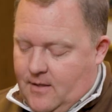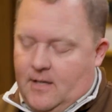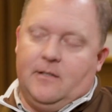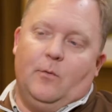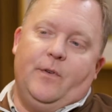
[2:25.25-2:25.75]

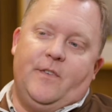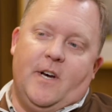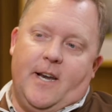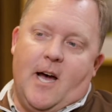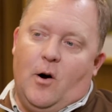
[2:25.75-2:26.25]
things that we've
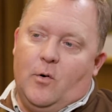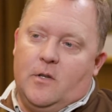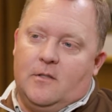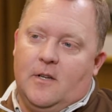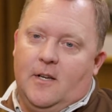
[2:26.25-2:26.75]
done now
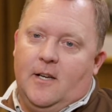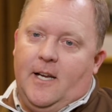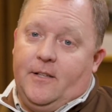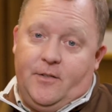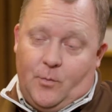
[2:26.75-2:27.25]
is,
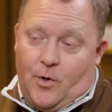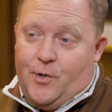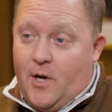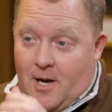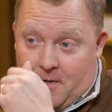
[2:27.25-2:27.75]
and this is where
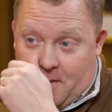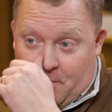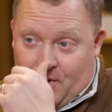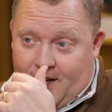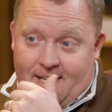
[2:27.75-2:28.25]
you come into
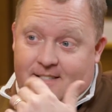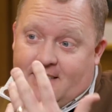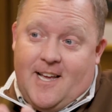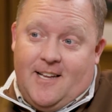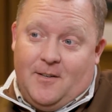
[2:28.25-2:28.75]
play, is
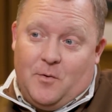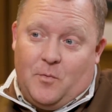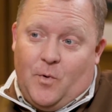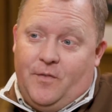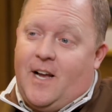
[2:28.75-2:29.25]
that
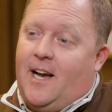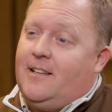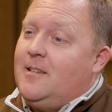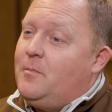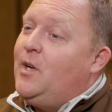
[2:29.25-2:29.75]
we've
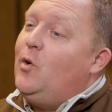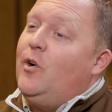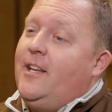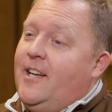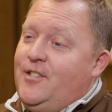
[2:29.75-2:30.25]
got something
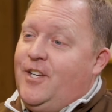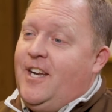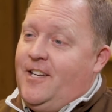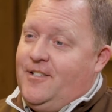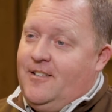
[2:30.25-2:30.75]
going in
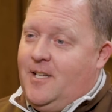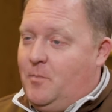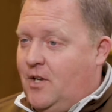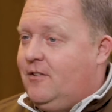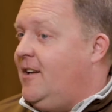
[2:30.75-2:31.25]
education.
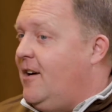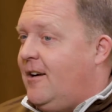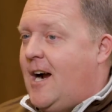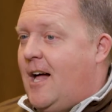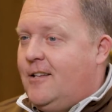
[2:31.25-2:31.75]
Typically our
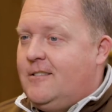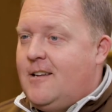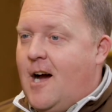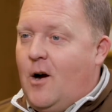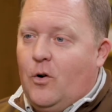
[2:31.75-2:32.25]
College
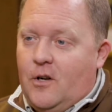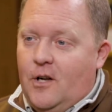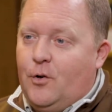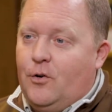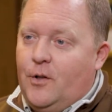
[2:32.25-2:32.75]
Now or
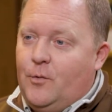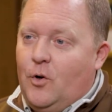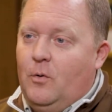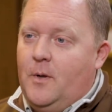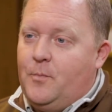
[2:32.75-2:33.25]
concurrent
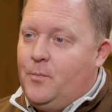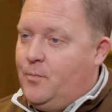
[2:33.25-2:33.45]
enrollment